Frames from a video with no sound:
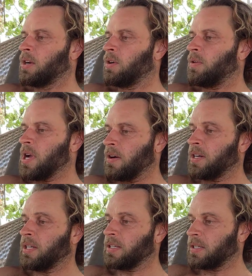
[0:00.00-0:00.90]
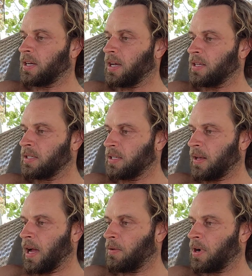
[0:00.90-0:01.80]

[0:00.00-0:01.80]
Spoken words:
We already discussed how